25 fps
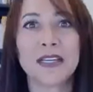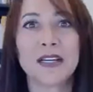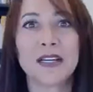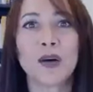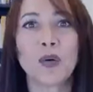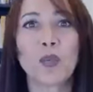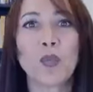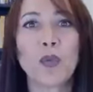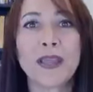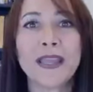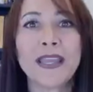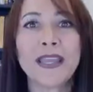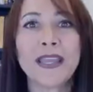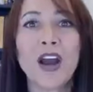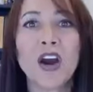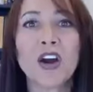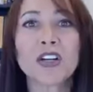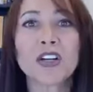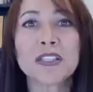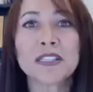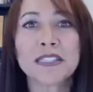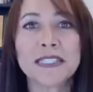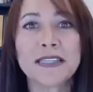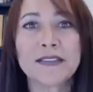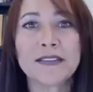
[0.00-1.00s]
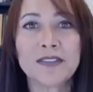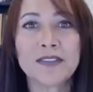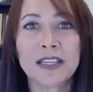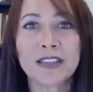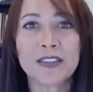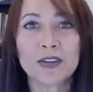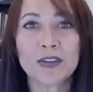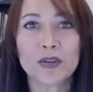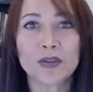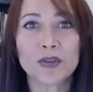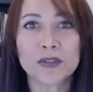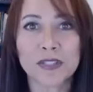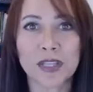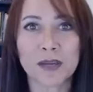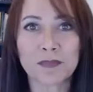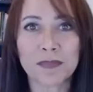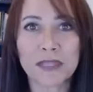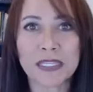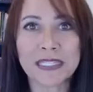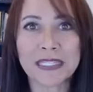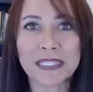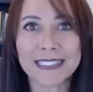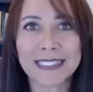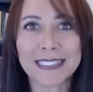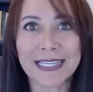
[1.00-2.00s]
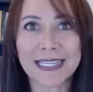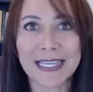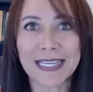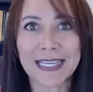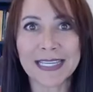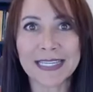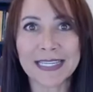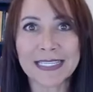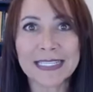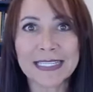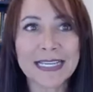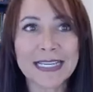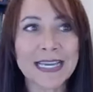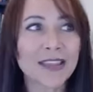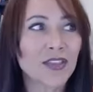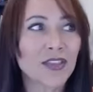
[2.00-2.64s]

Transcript: We are living through something today